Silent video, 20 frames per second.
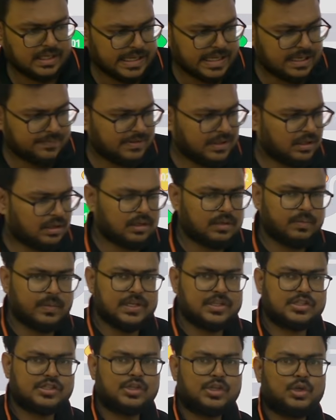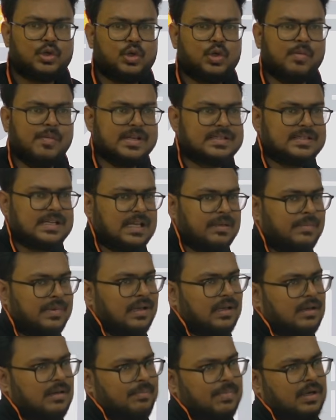I will not waste too much time
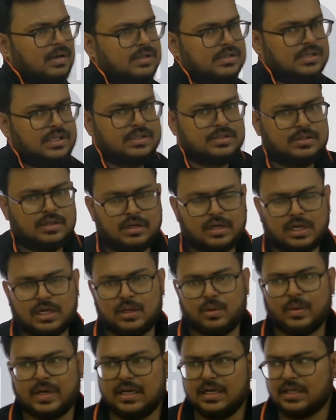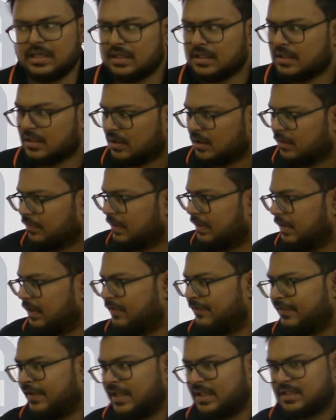here because it is not required. We will
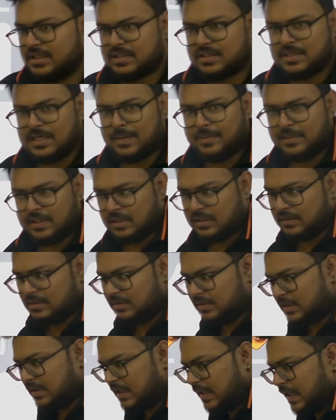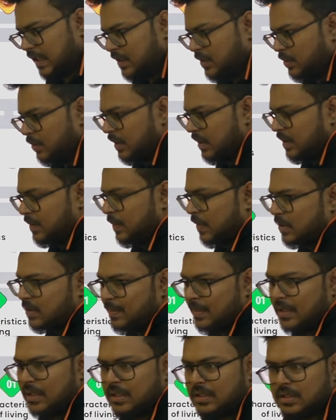finish this chapter as soon as
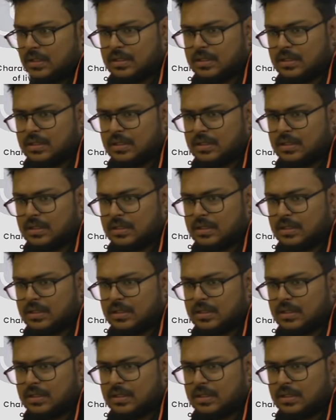possible.